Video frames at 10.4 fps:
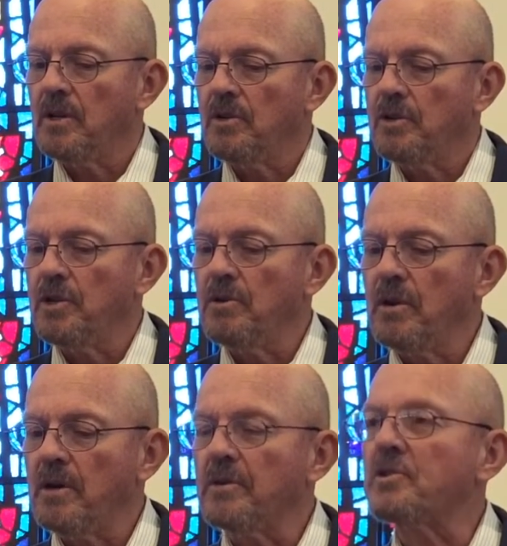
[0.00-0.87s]
do
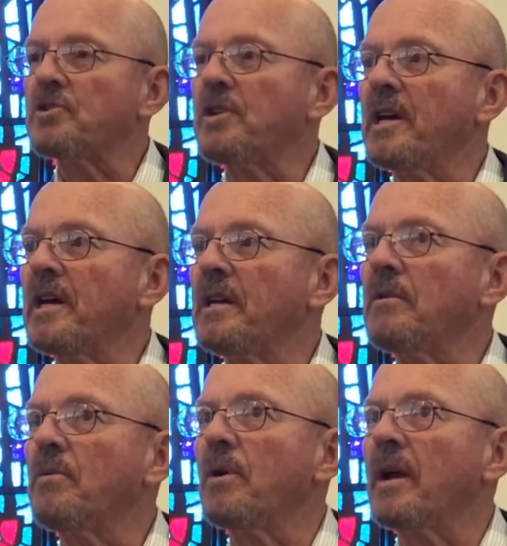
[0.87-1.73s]
you
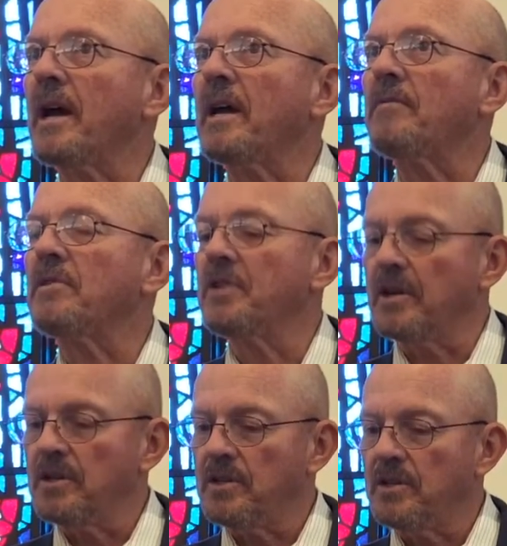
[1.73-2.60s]
understand what I have
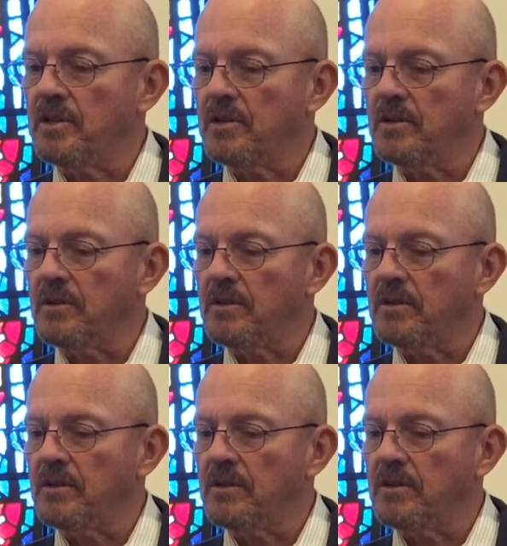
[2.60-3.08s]
done to you?